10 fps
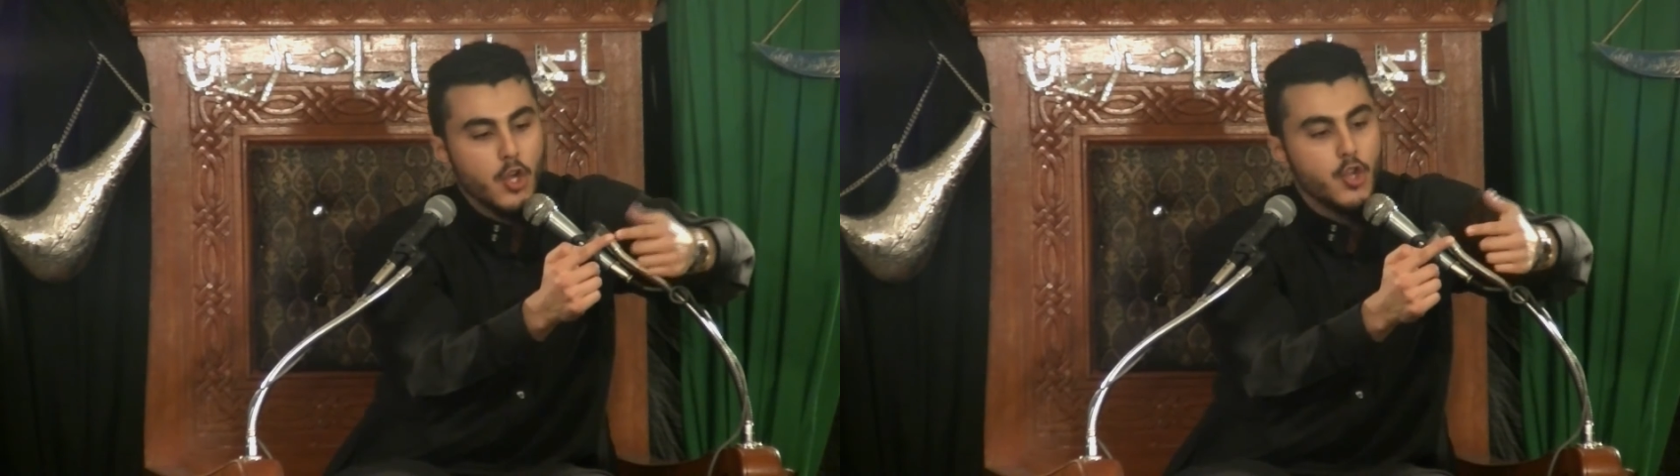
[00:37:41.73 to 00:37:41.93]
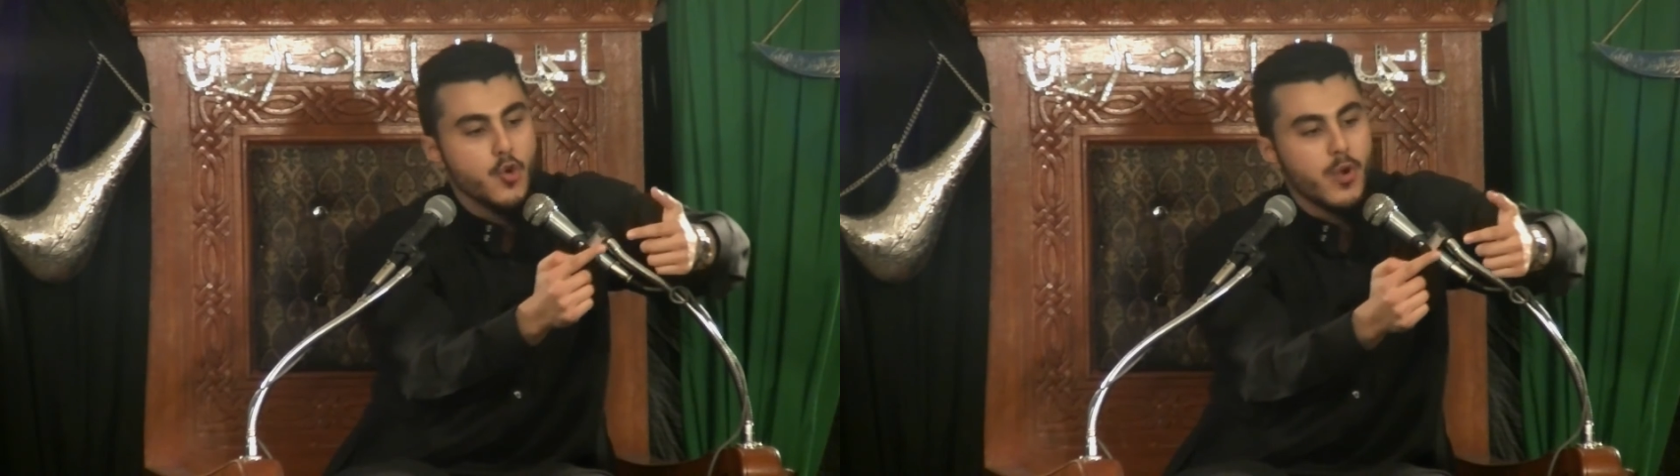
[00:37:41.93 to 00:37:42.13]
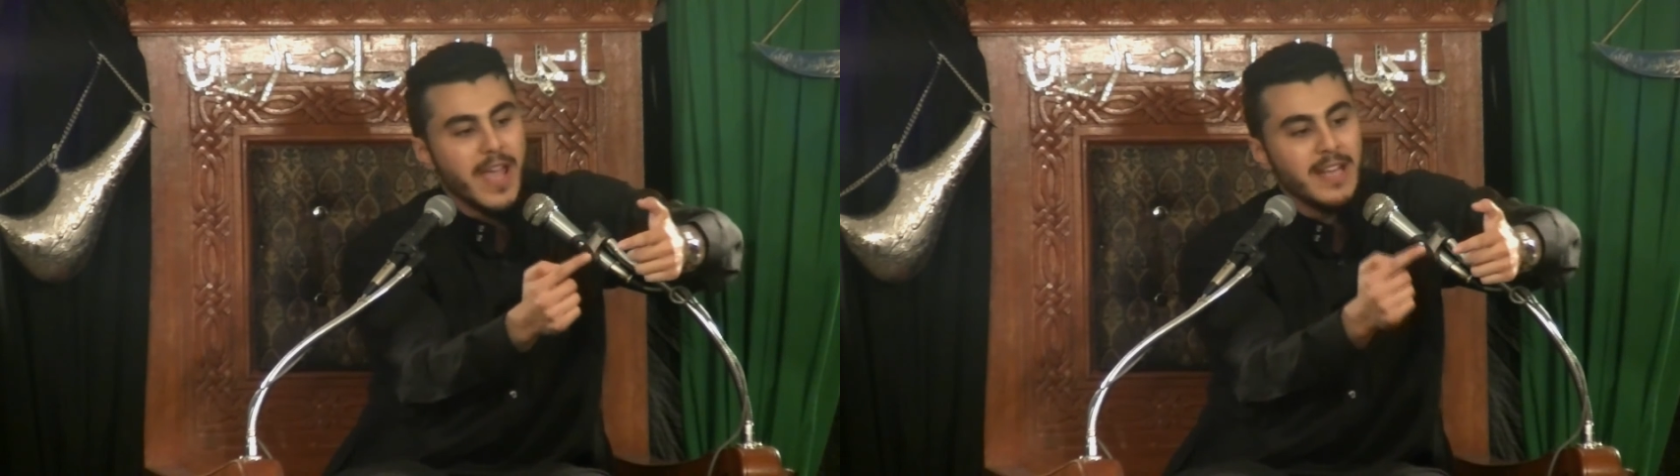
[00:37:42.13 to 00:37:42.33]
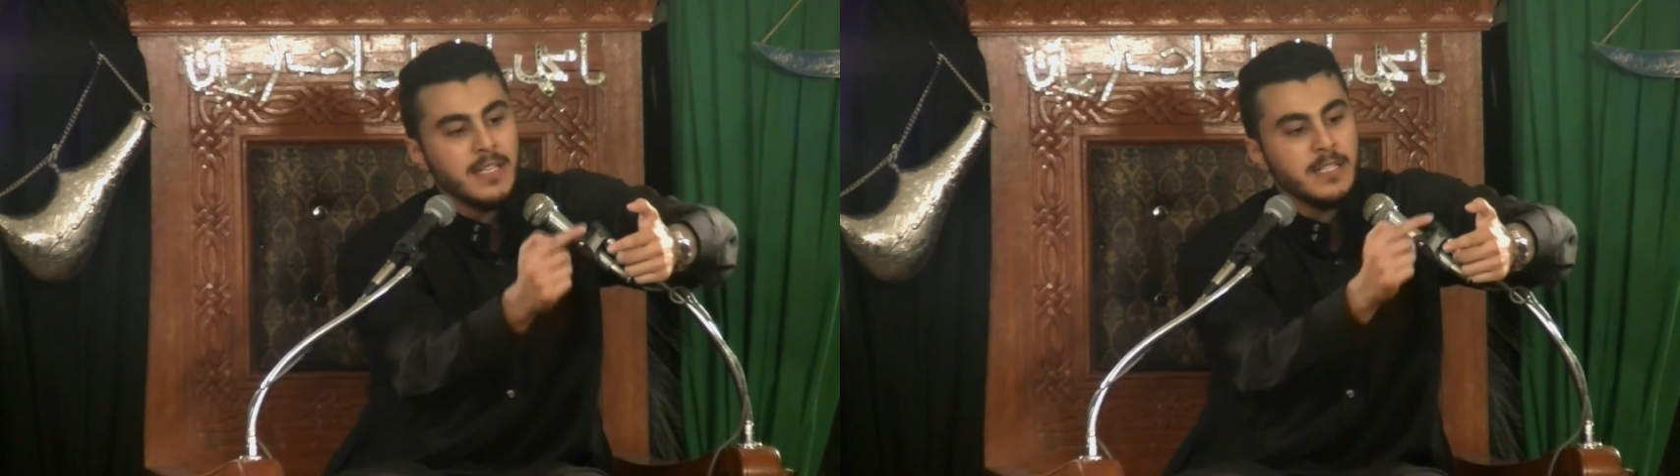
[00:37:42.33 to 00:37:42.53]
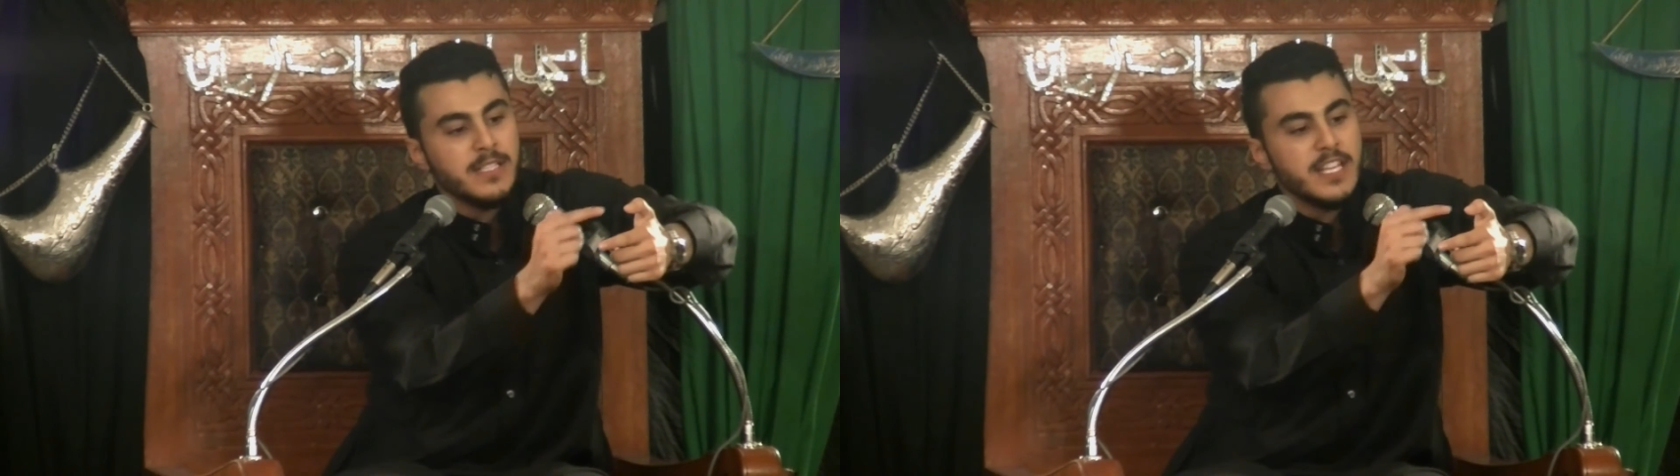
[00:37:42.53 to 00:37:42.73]
You
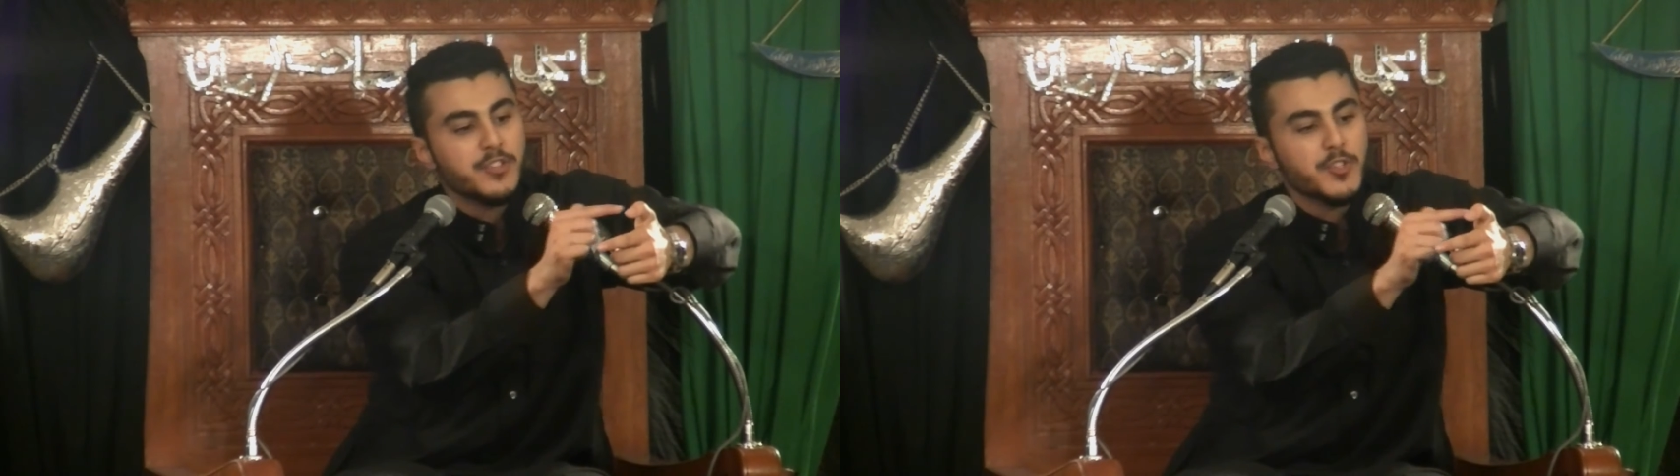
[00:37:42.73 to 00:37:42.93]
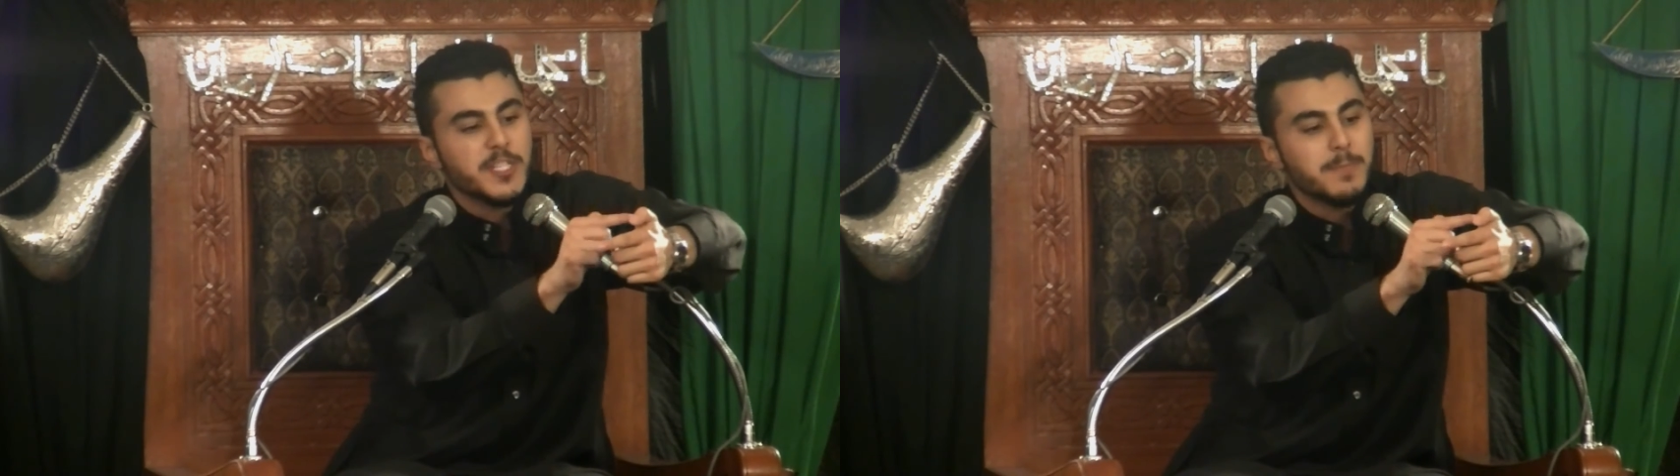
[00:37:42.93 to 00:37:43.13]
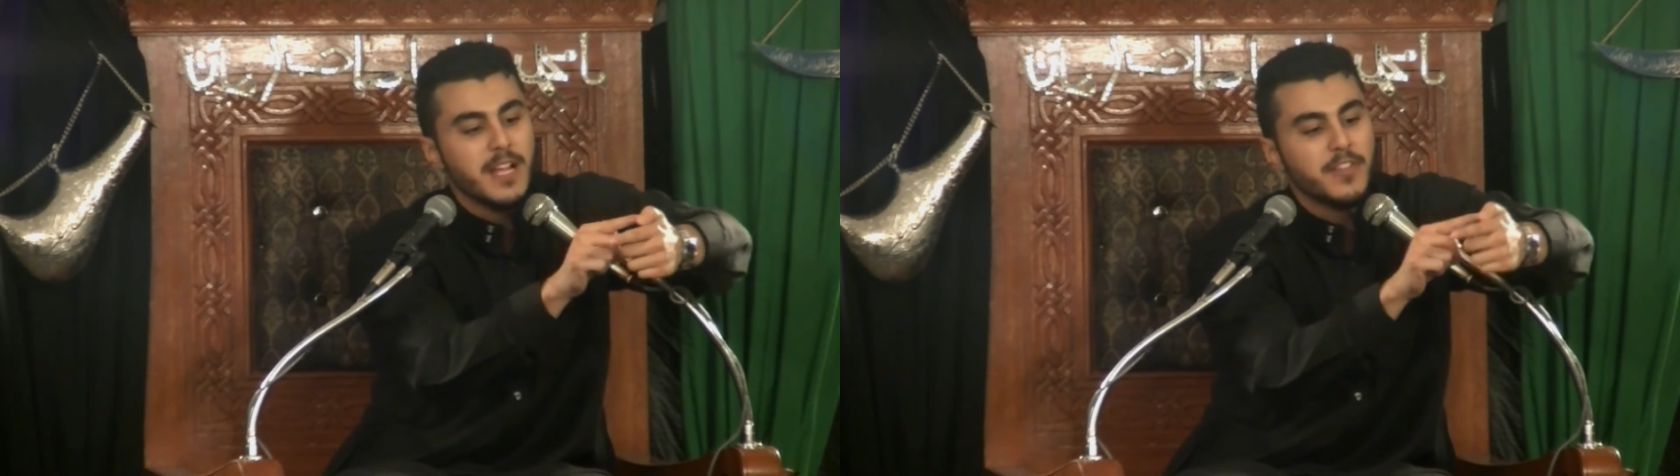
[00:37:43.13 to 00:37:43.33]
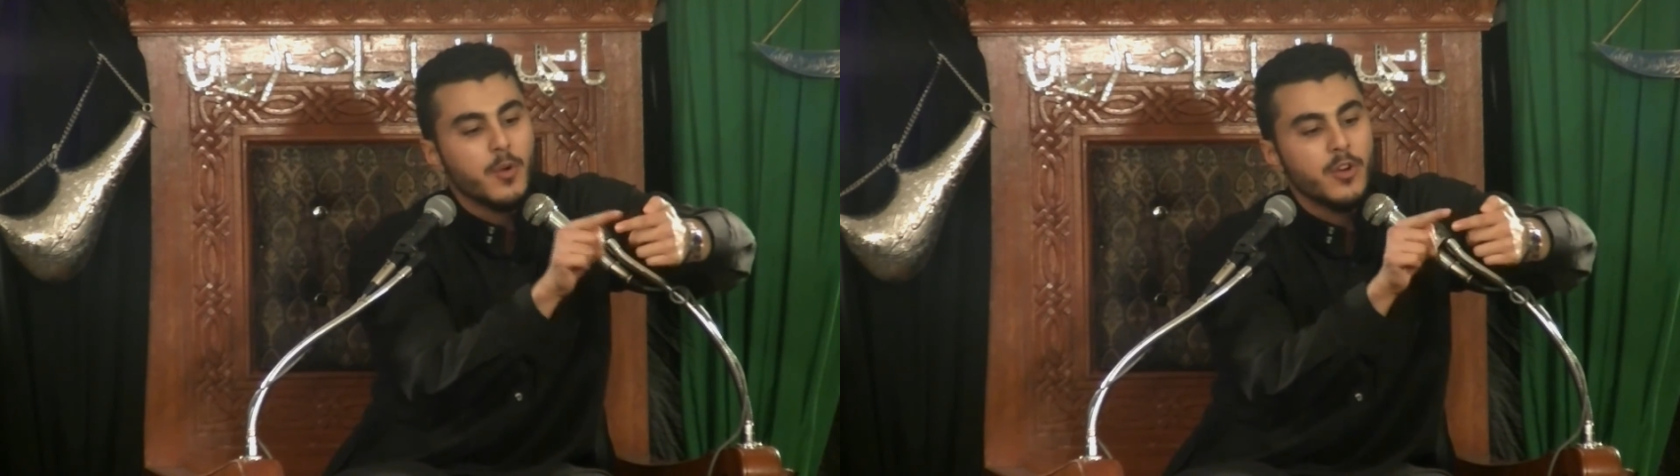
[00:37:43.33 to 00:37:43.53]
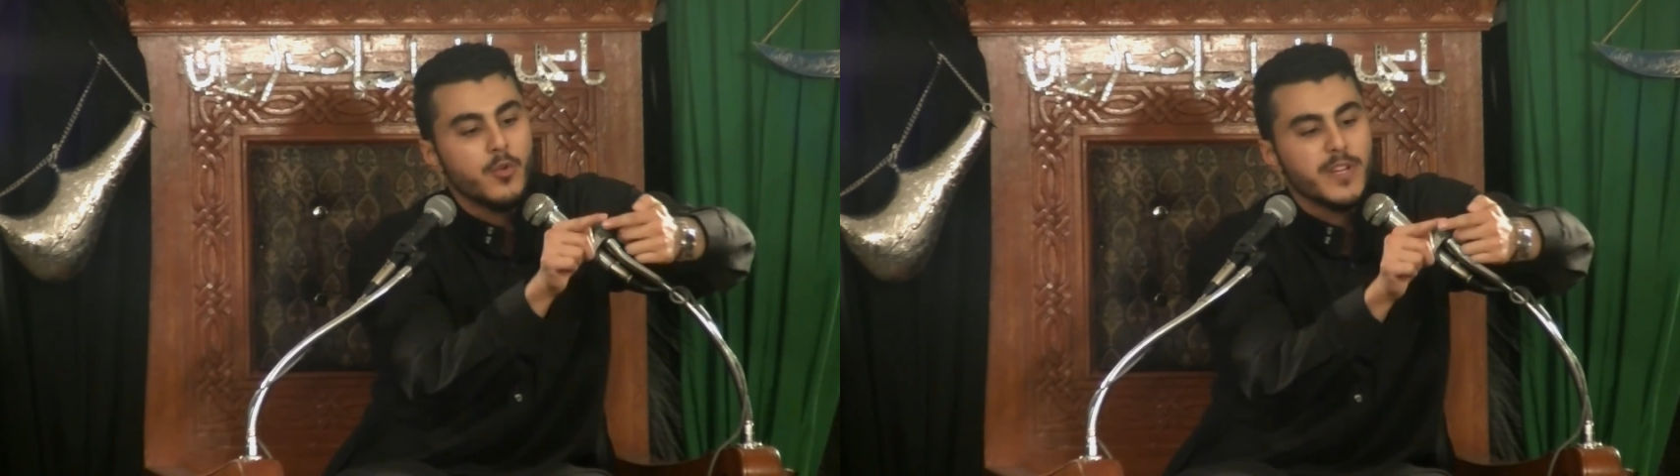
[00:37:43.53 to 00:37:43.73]
can disrespect the one who